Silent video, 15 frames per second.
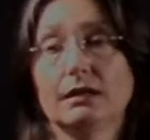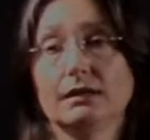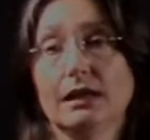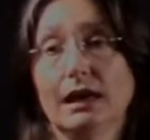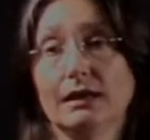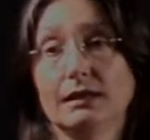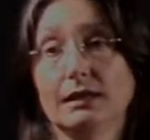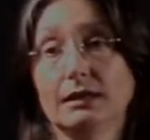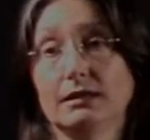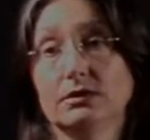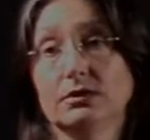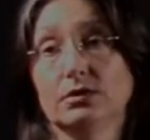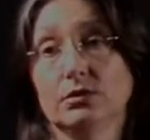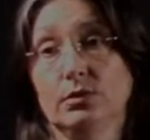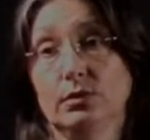that
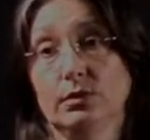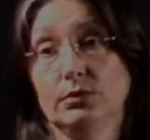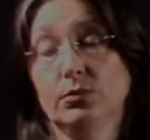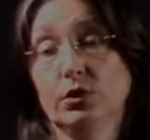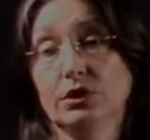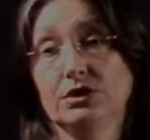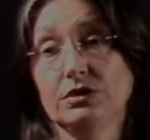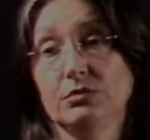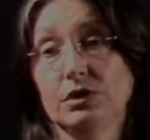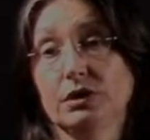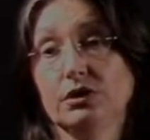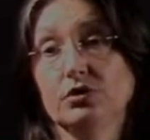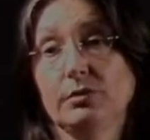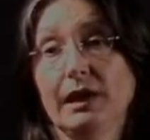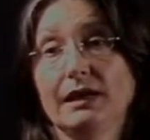is more similar
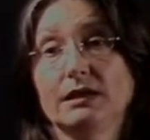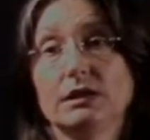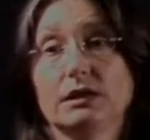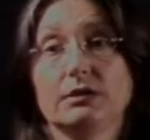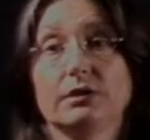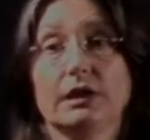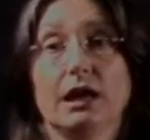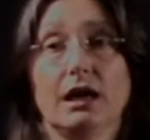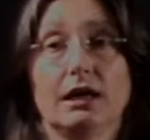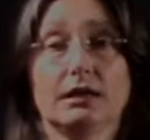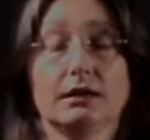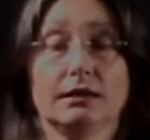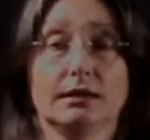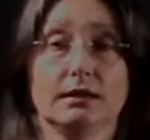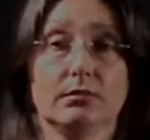to bacteria,
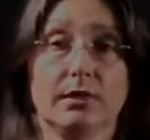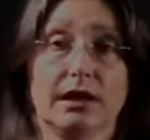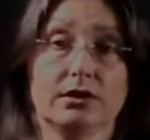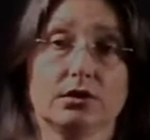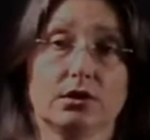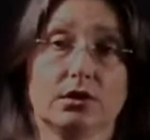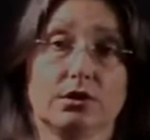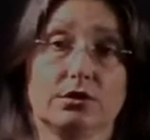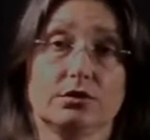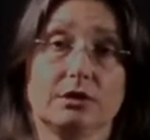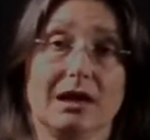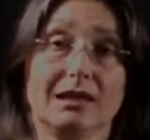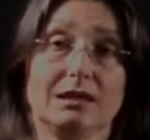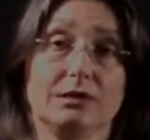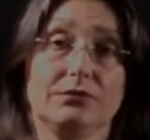and
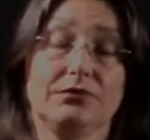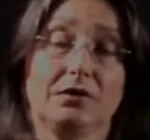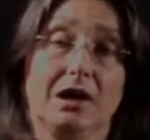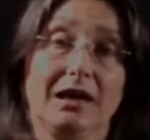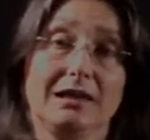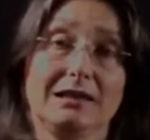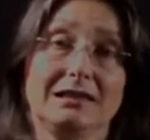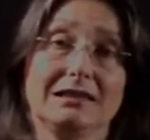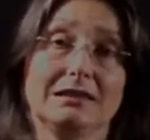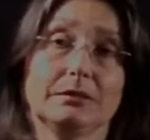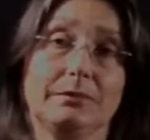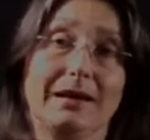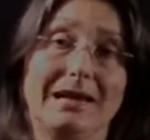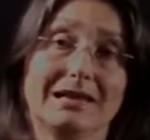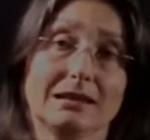mitochondria divide
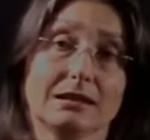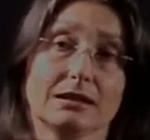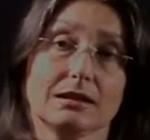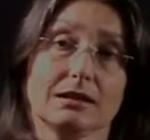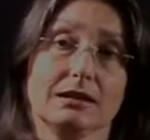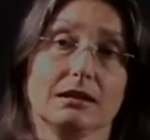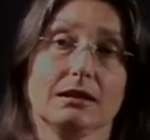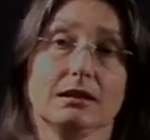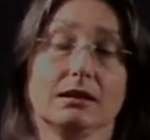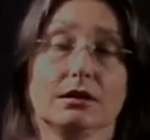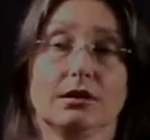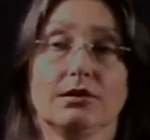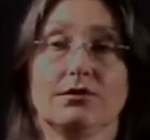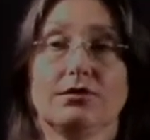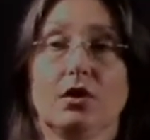independently
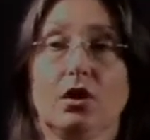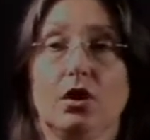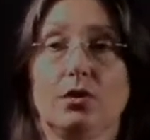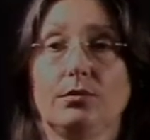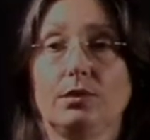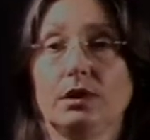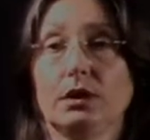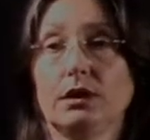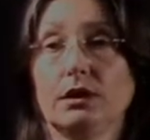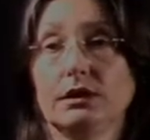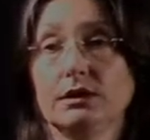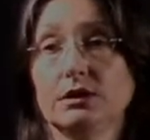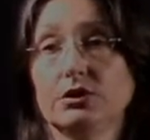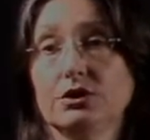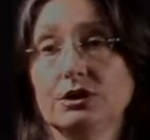from
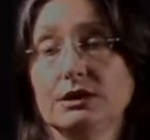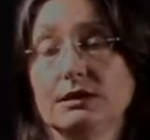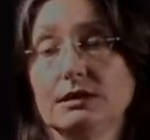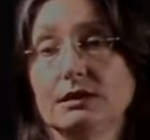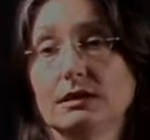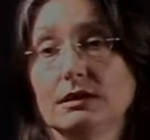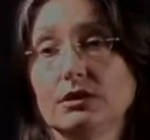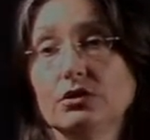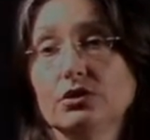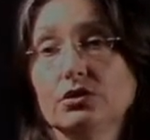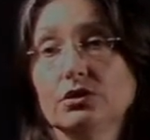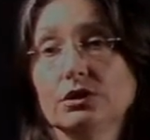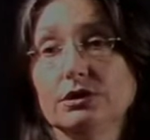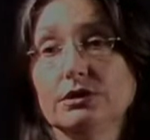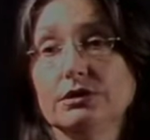the genes in the
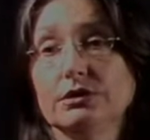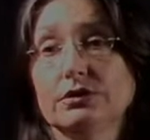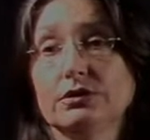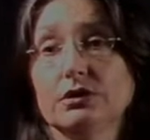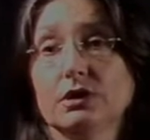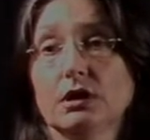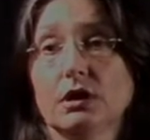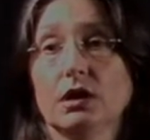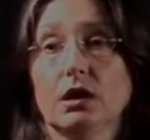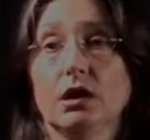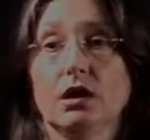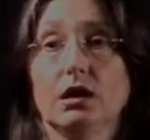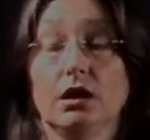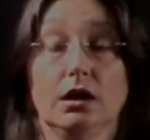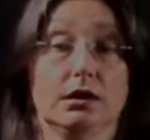nucleus
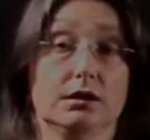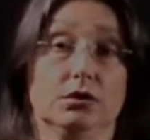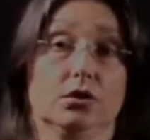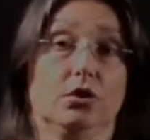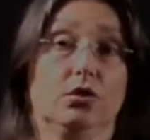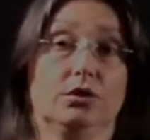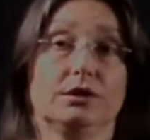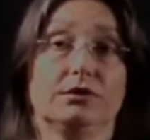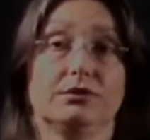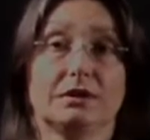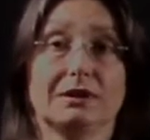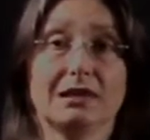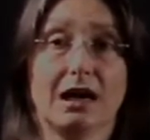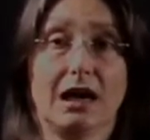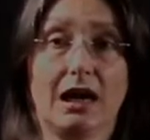at a total
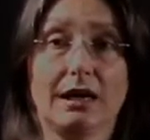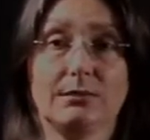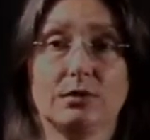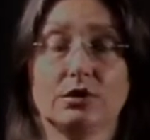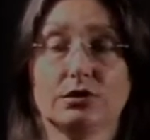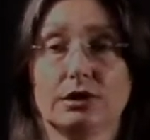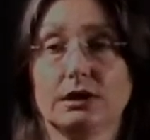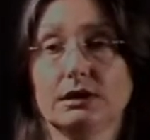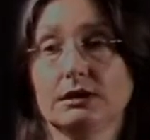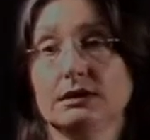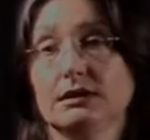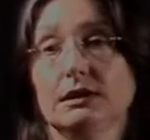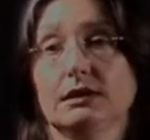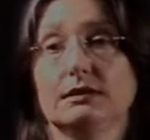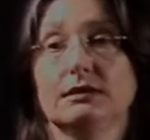different time during the
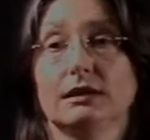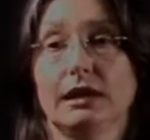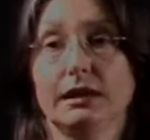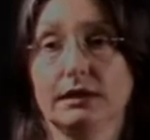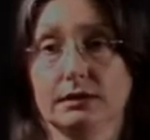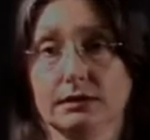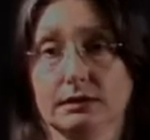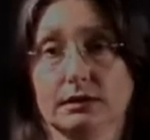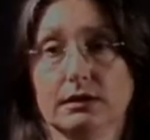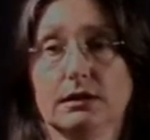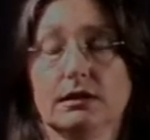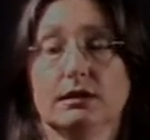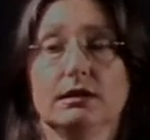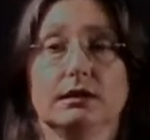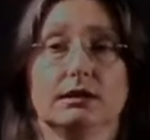cell cycle,
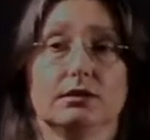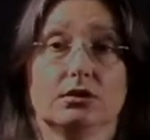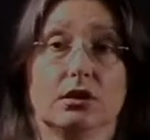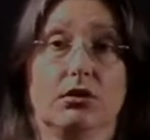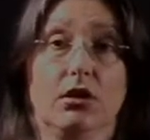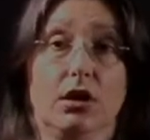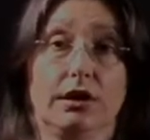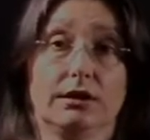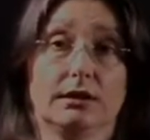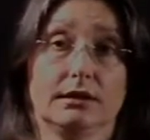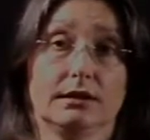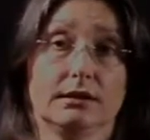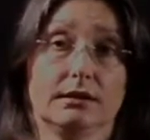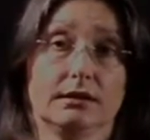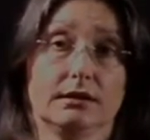and so on. And